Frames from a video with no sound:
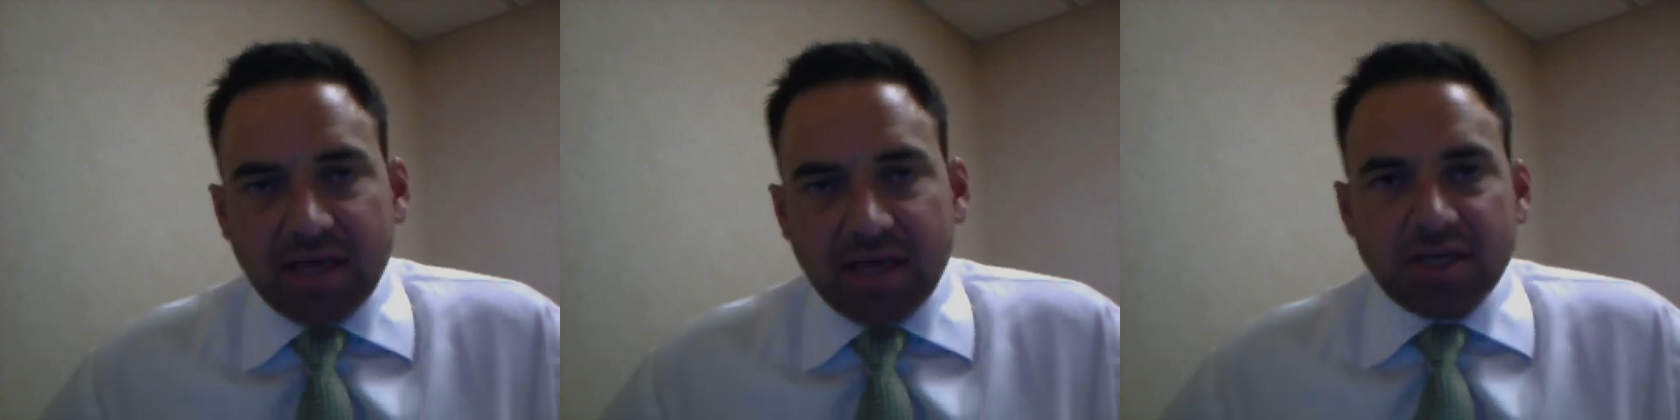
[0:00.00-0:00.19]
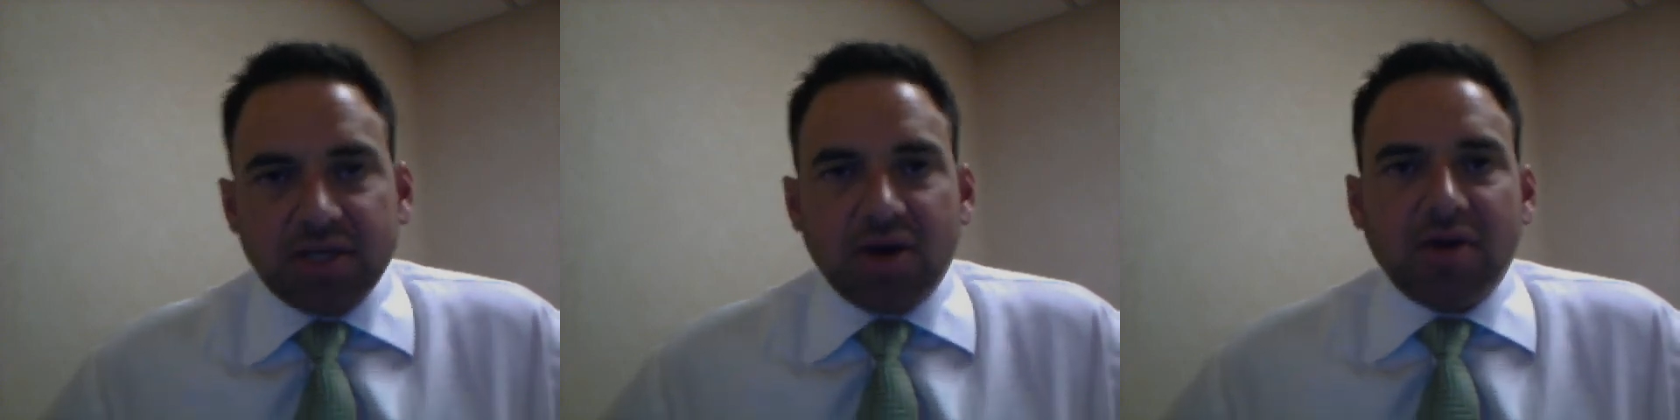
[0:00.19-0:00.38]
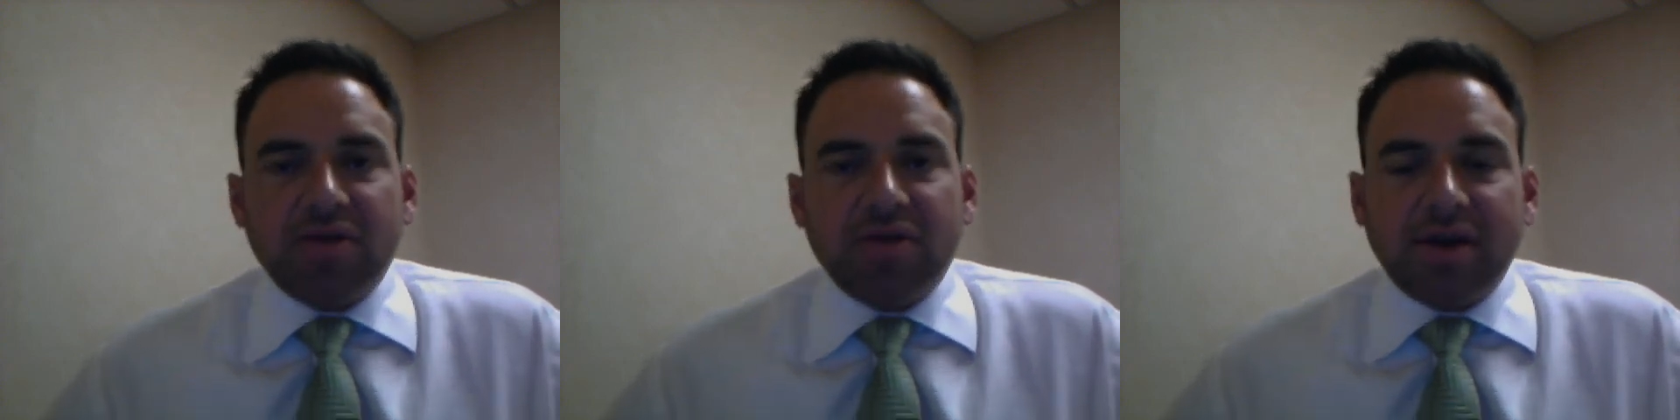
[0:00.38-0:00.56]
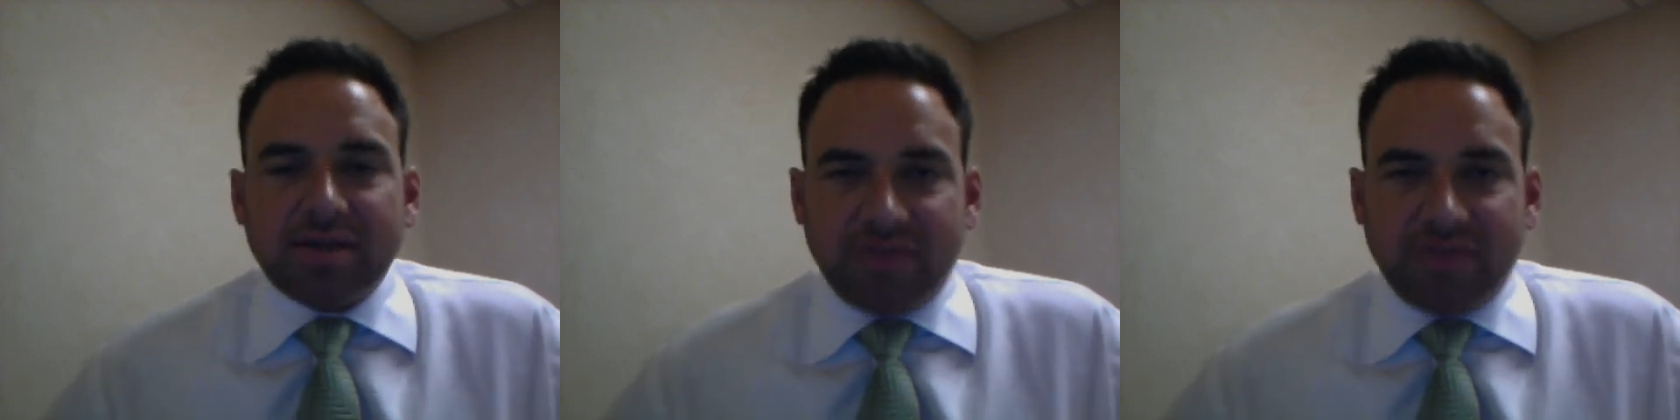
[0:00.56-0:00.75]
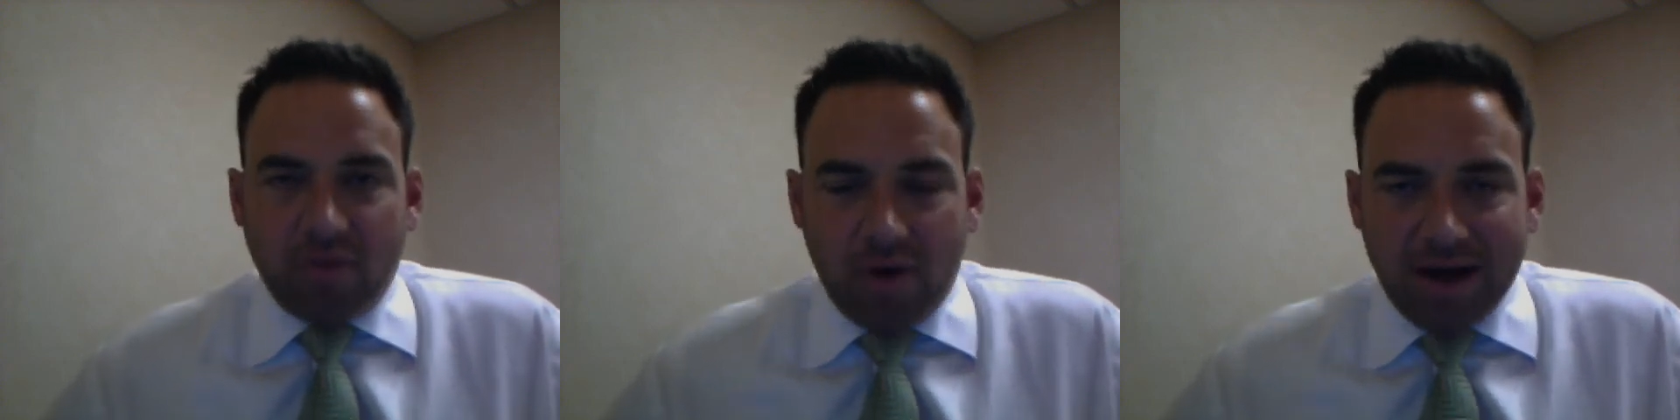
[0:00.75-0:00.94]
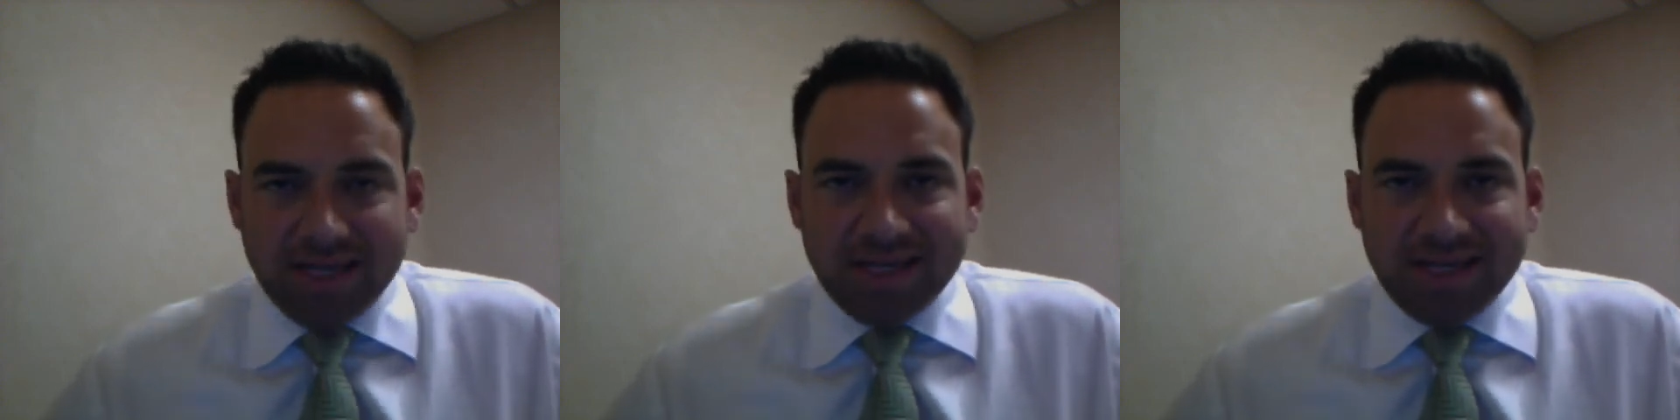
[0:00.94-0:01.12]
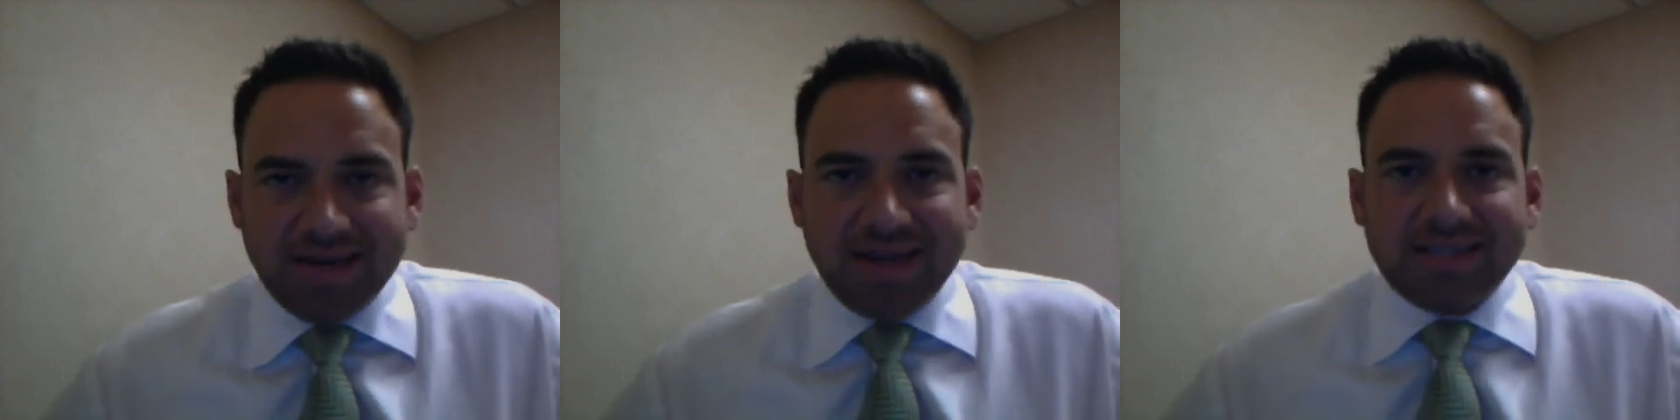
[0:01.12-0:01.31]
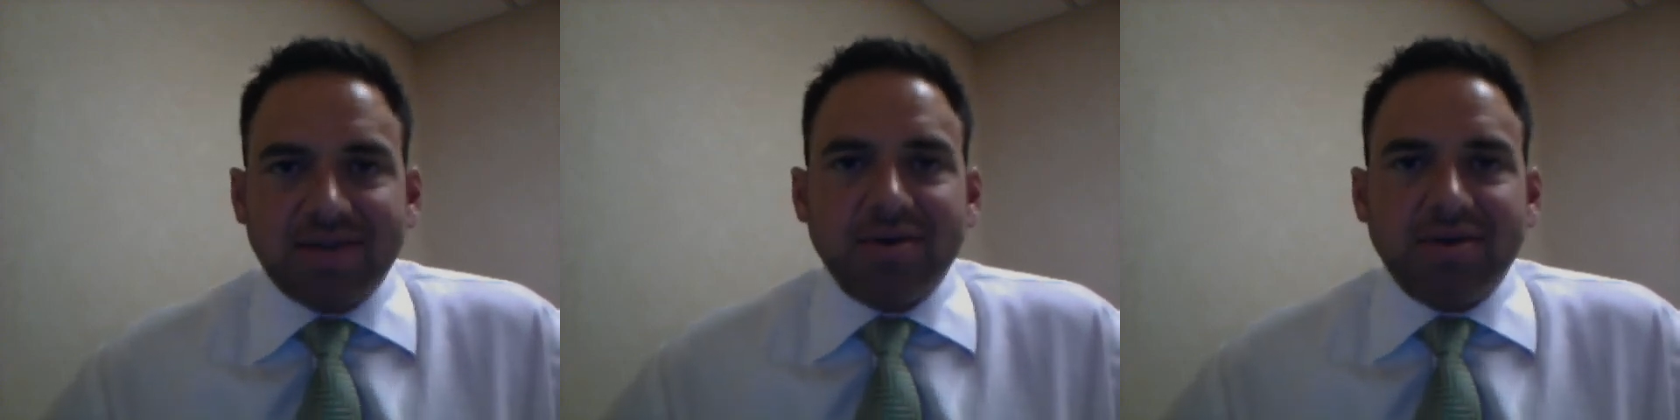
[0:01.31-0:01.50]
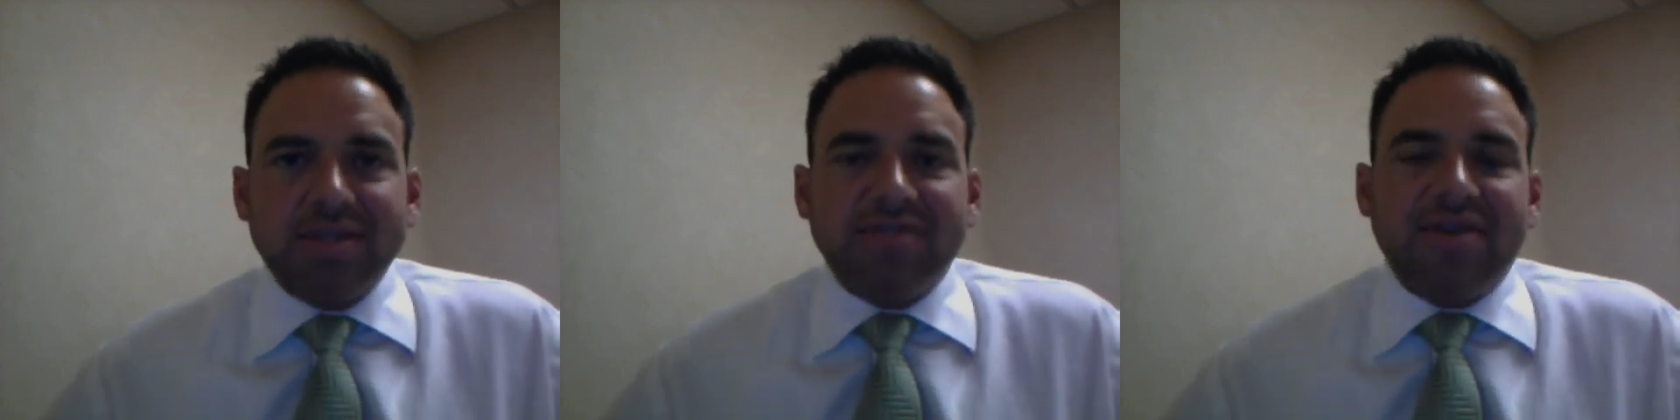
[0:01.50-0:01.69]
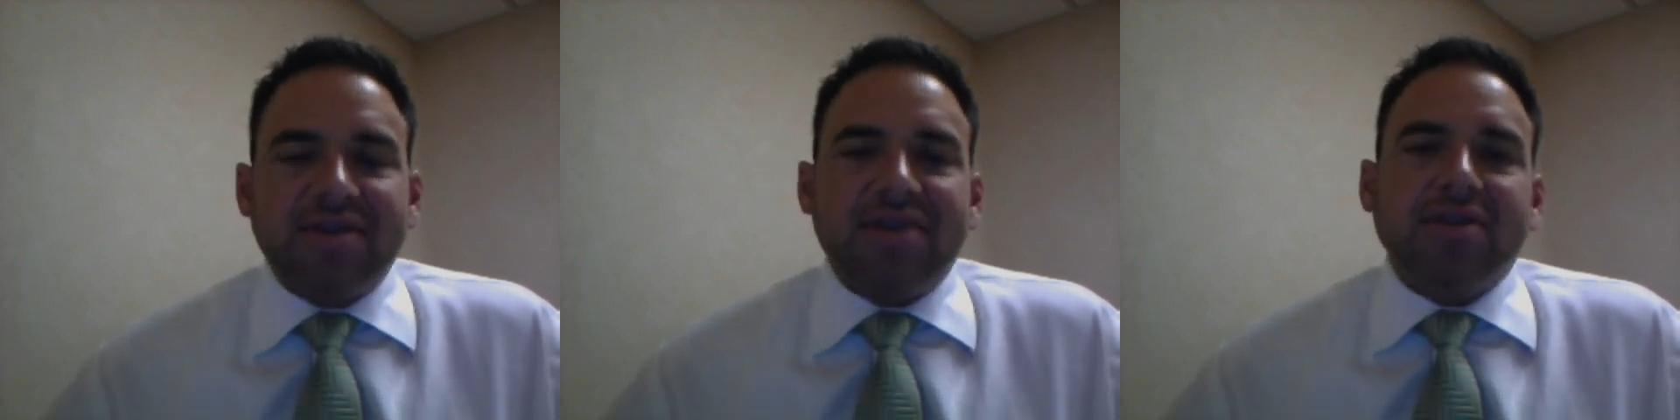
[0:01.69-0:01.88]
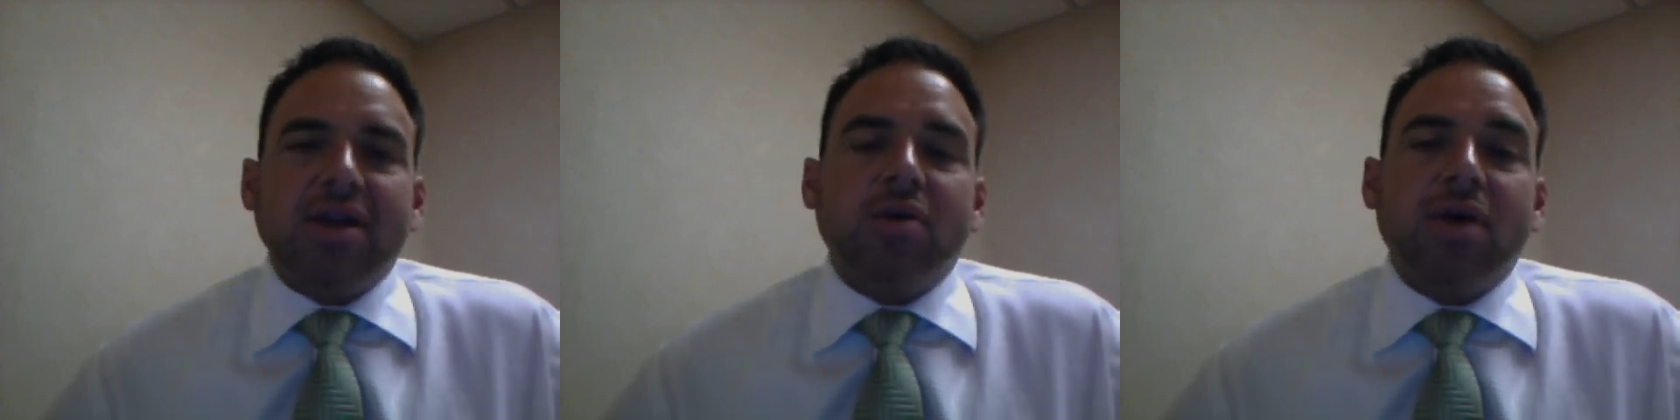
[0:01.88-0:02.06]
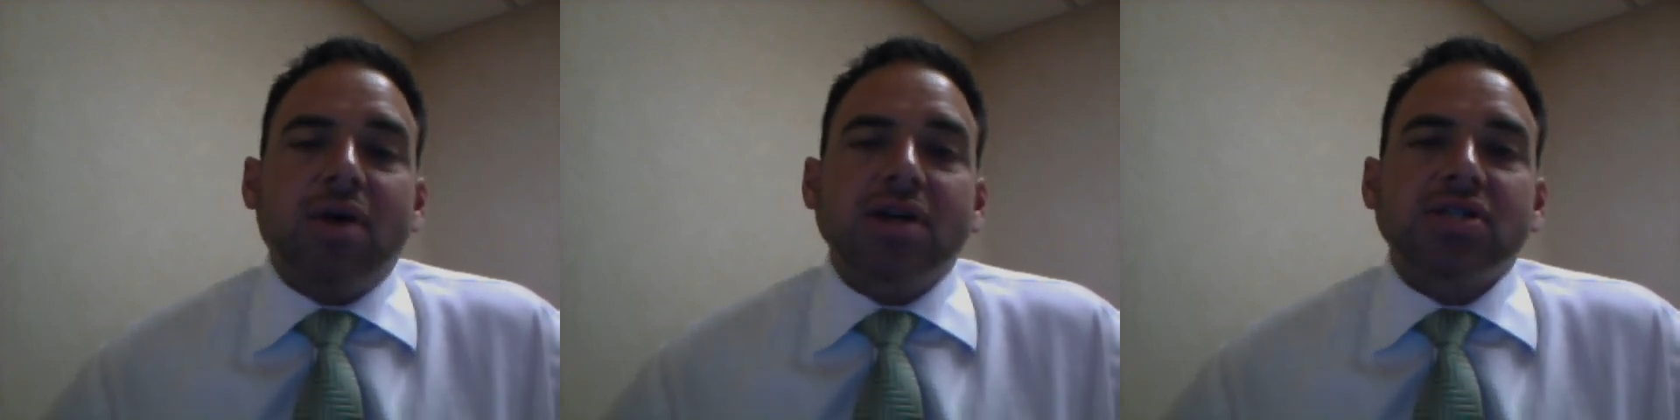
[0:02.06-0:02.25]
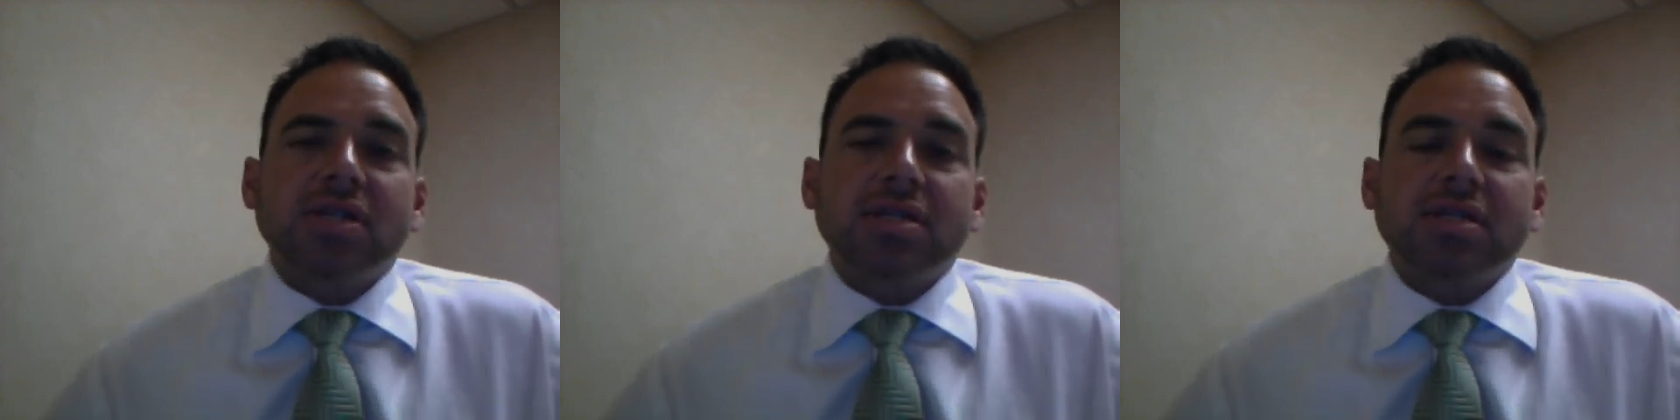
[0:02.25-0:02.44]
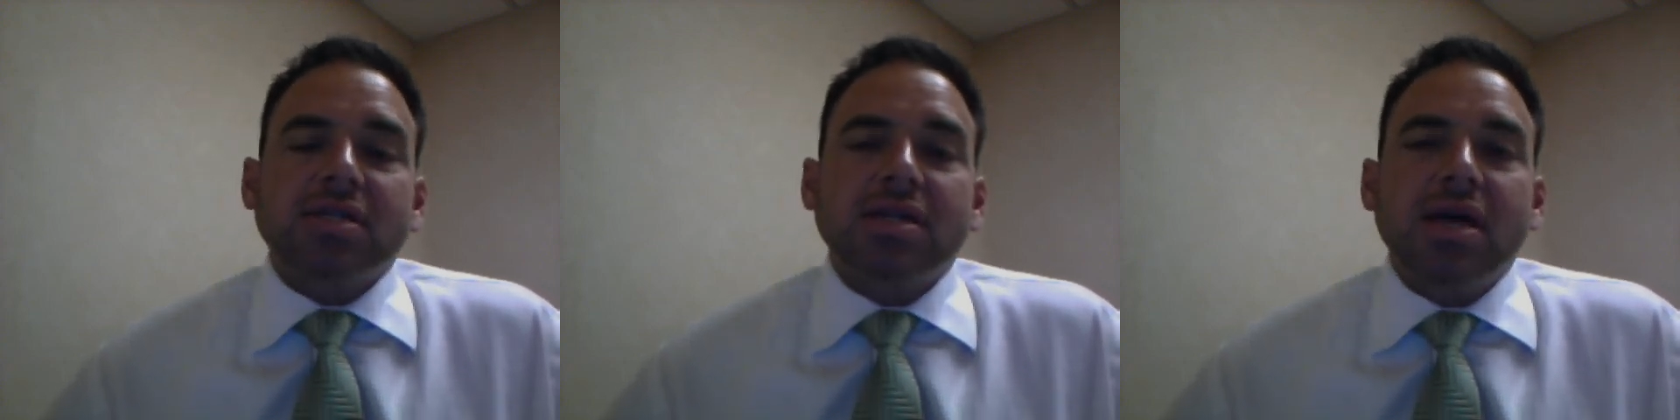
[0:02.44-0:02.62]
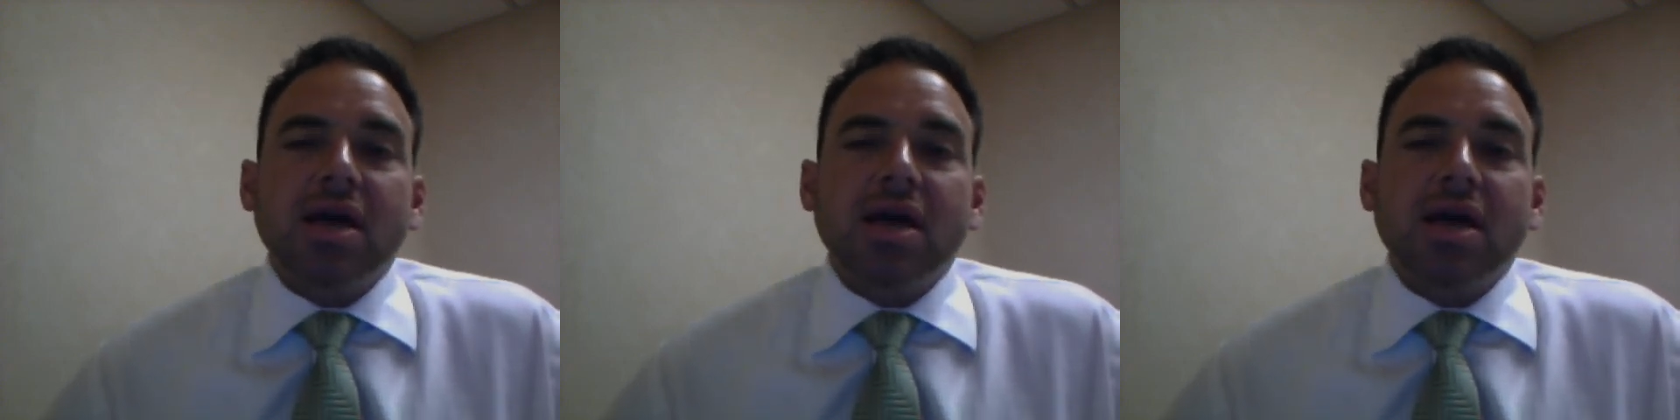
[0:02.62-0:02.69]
So thanks for watching. As always, if you have any questions,